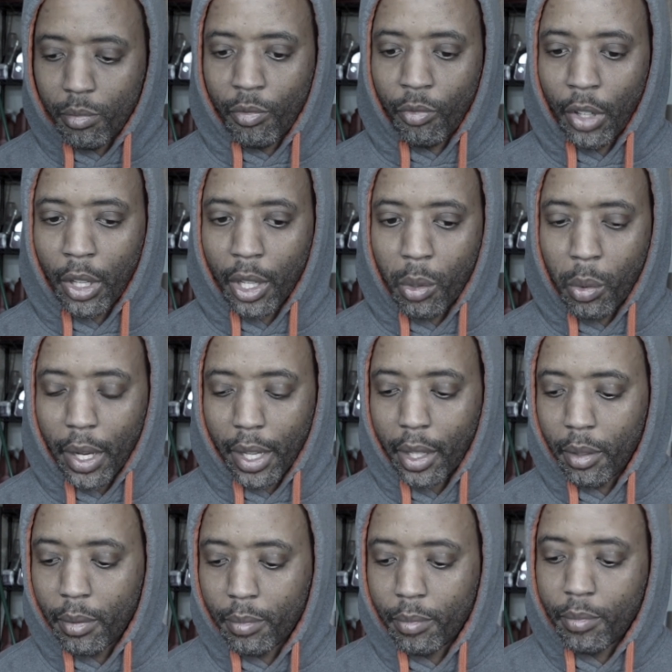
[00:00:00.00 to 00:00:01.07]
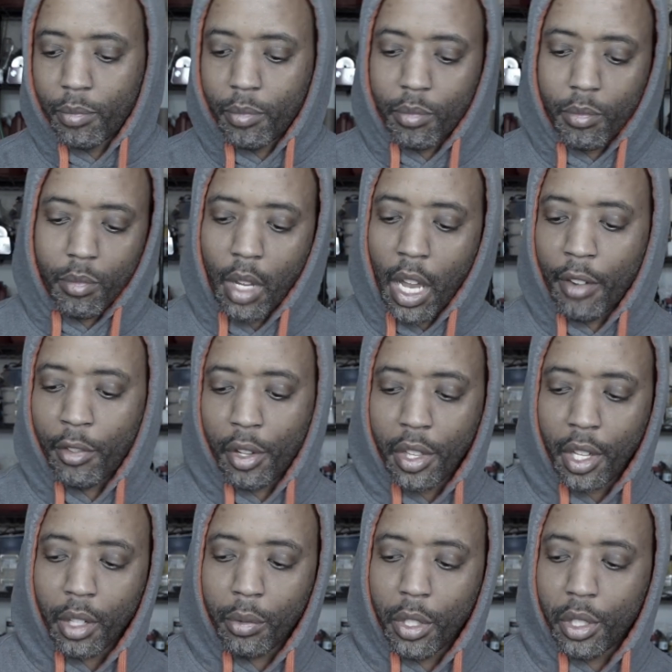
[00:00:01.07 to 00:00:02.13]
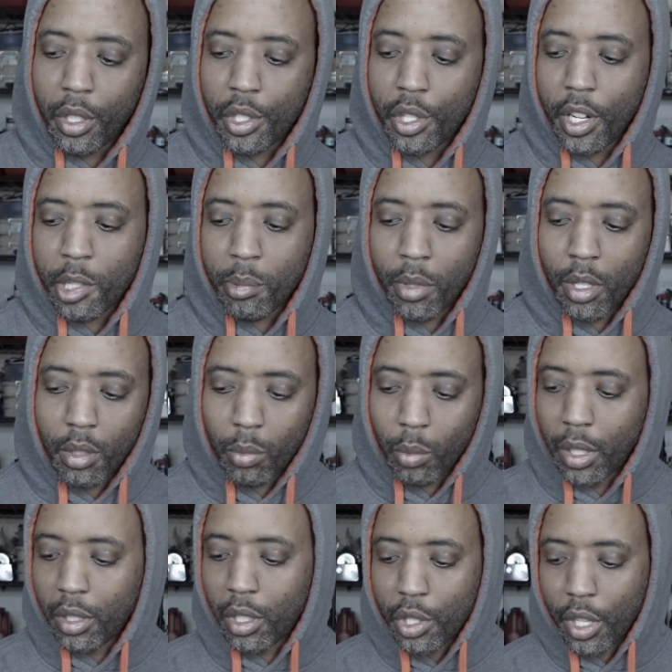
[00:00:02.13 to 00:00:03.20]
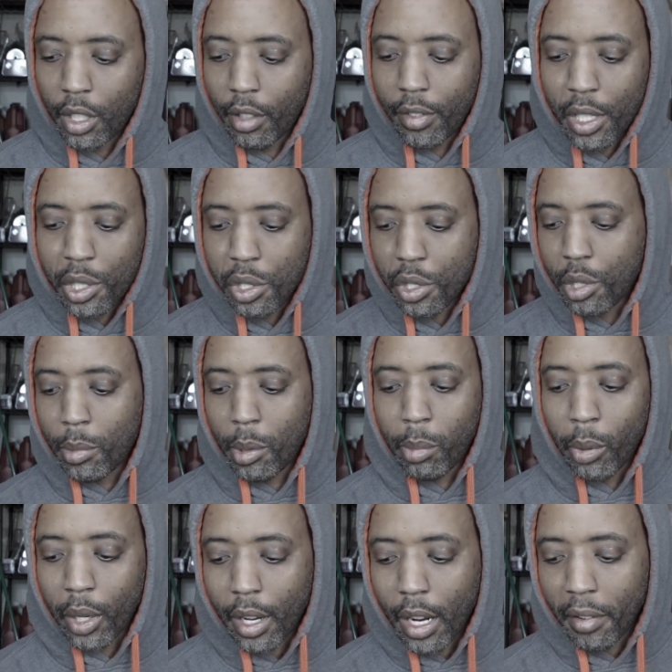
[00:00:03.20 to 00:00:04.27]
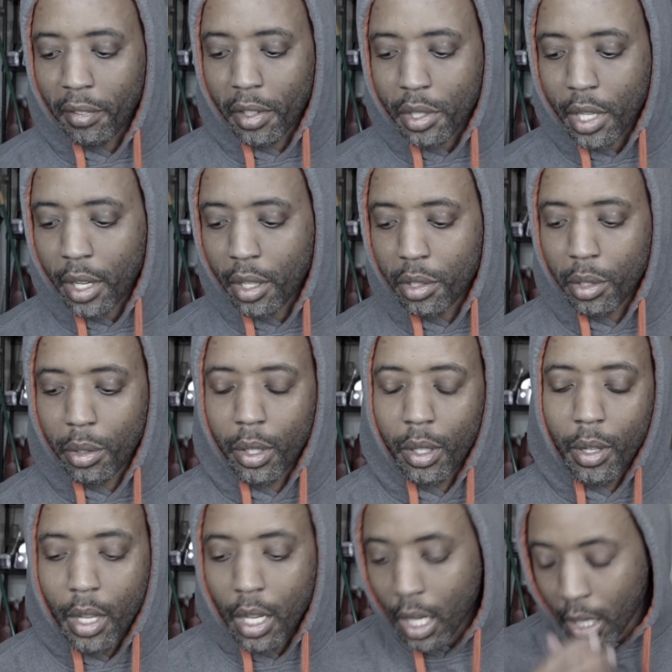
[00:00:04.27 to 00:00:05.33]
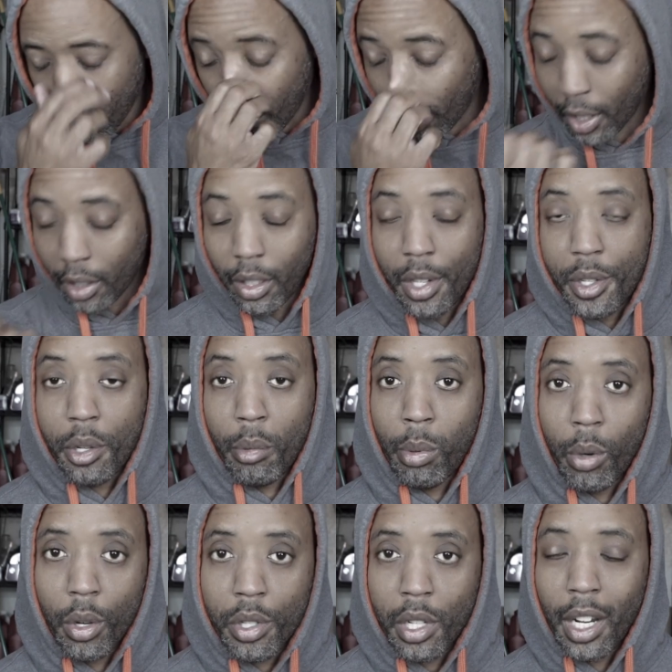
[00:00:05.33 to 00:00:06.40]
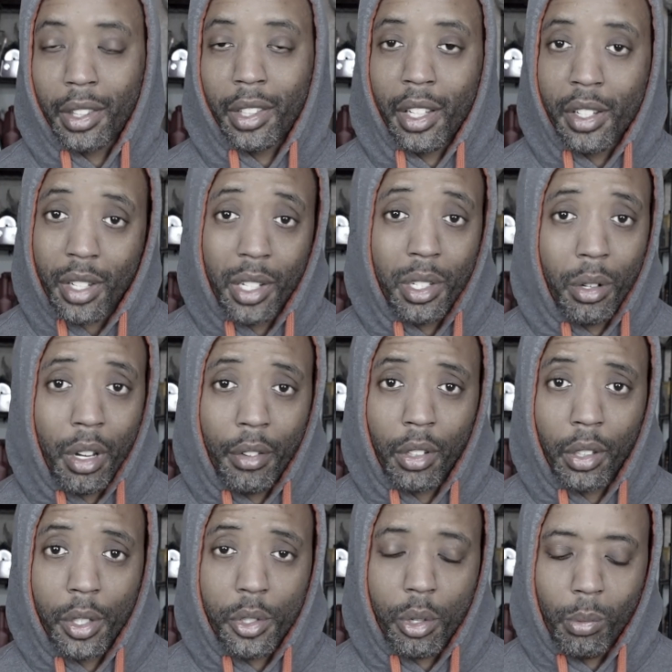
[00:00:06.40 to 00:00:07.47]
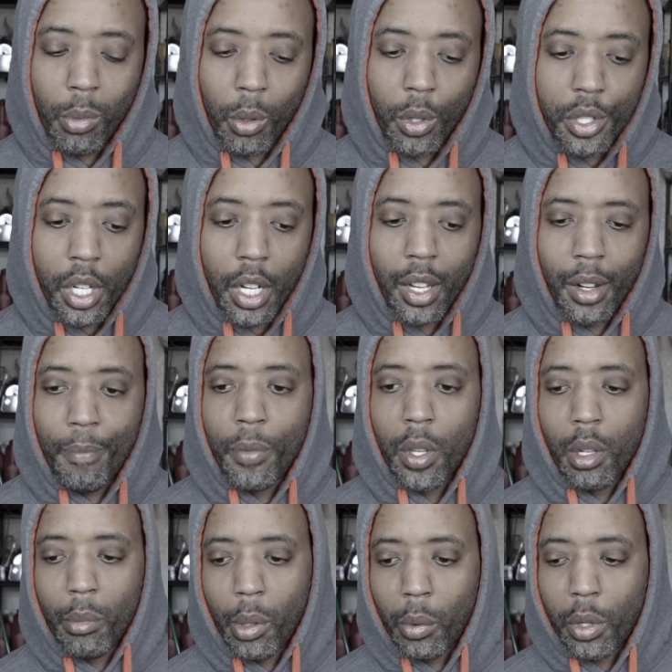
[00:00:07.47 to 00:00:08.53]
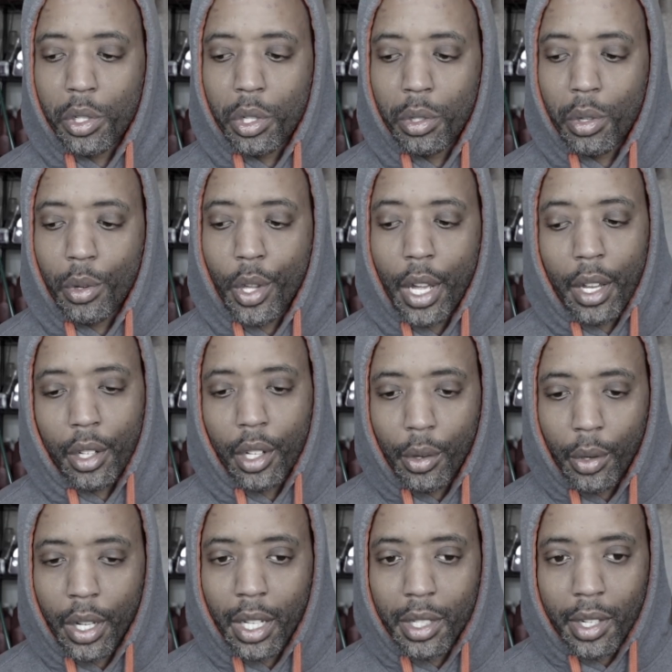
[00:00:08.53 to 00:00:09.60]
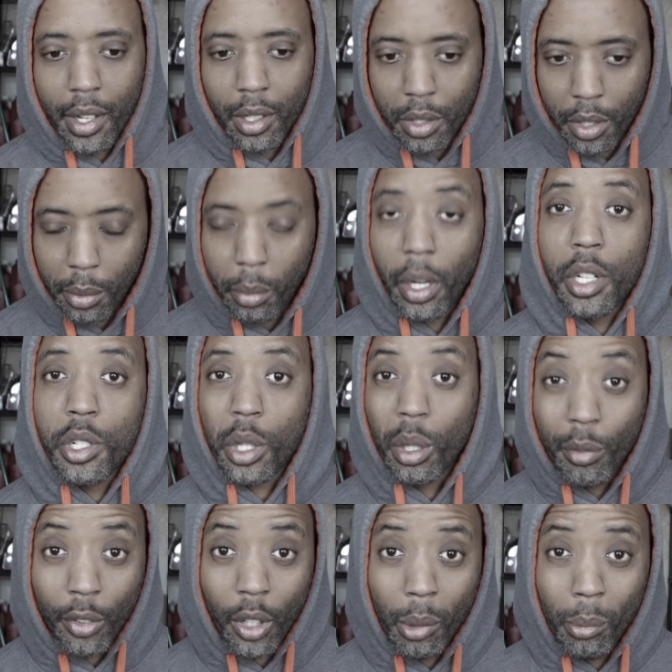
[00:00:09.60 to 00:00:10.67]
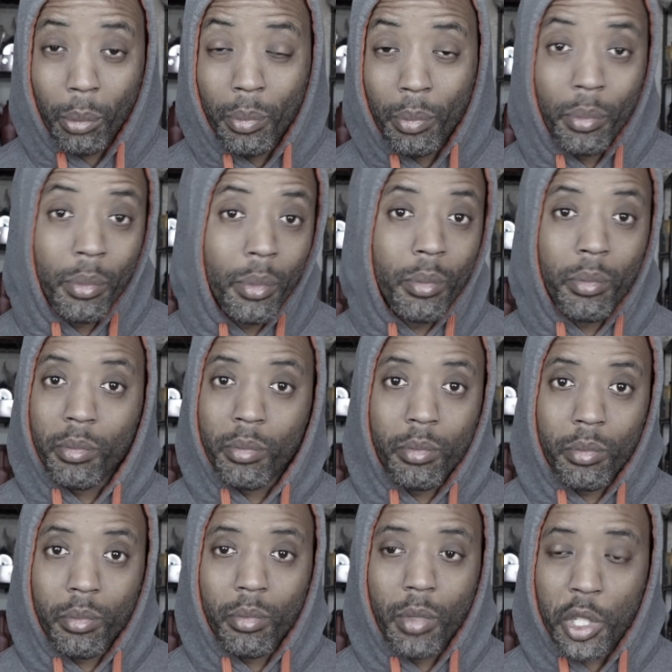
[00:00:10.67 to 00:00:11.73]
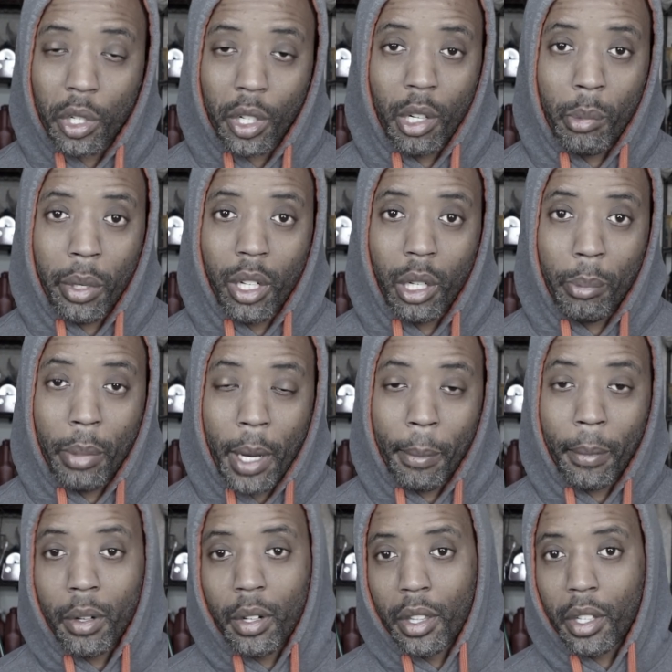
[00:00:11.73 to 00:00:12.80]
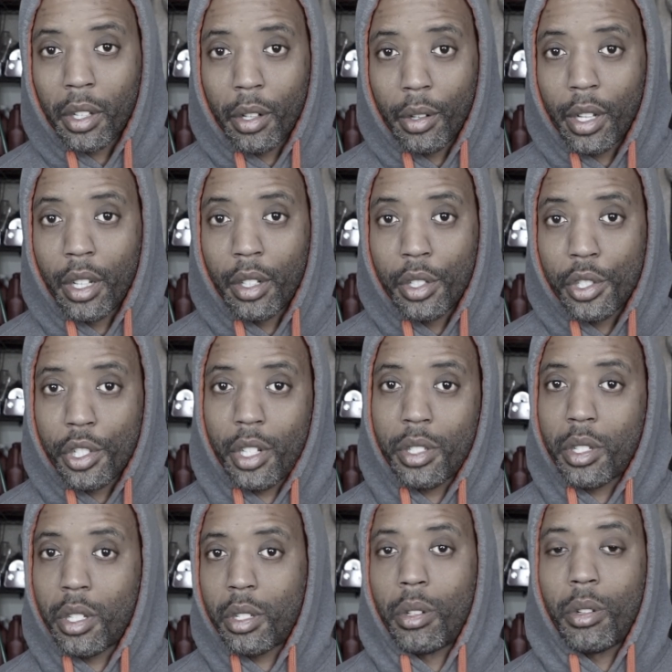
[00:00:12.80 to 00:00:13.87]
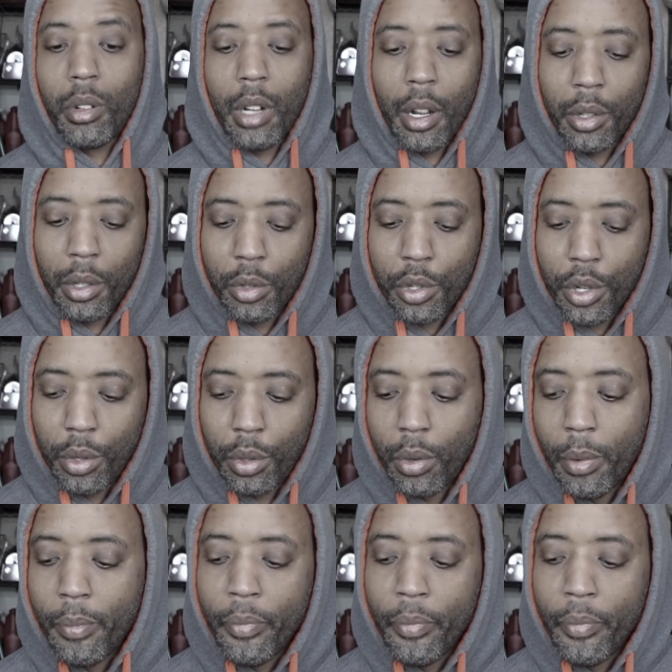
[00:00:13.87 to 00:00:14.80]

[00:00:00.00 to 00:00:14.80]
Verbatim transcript: very quick. Everything with an adjustment, windage, elevation should be pretty obvious how to do it. You can laser bore sight these. I do have a laser bore sight, but once you do that, go ahead, take it to the range, confirm that you're going to be on paper, and then go ahead and adjust it to how you shoot.